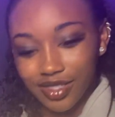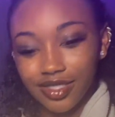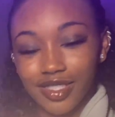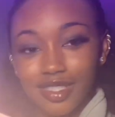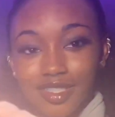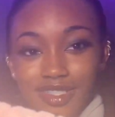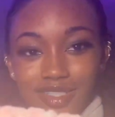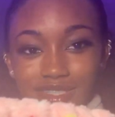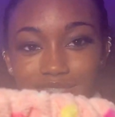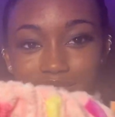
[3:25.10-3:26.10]

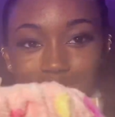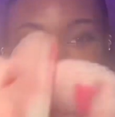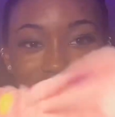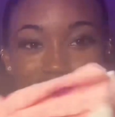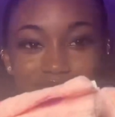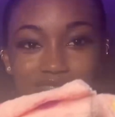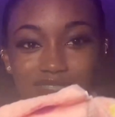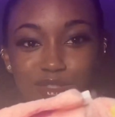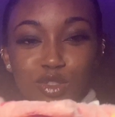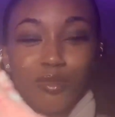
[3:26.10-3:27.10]
This
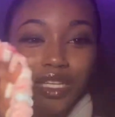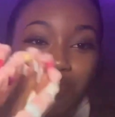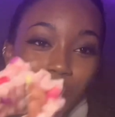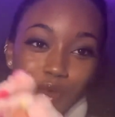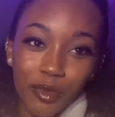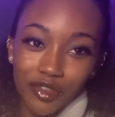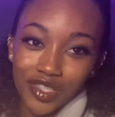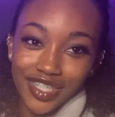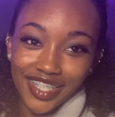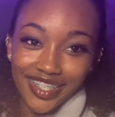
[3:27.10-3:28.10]
reminds me of a birthday
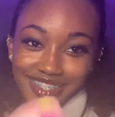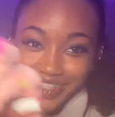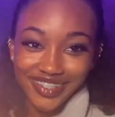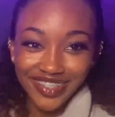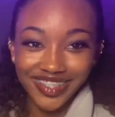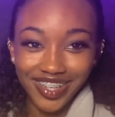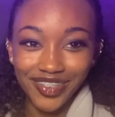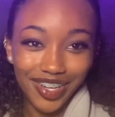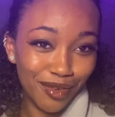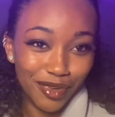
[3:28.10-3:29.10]
cake,
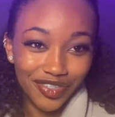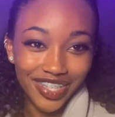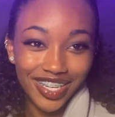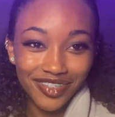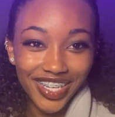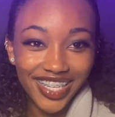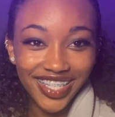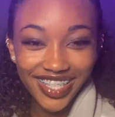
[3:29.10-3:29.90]
like a birthday cupcake.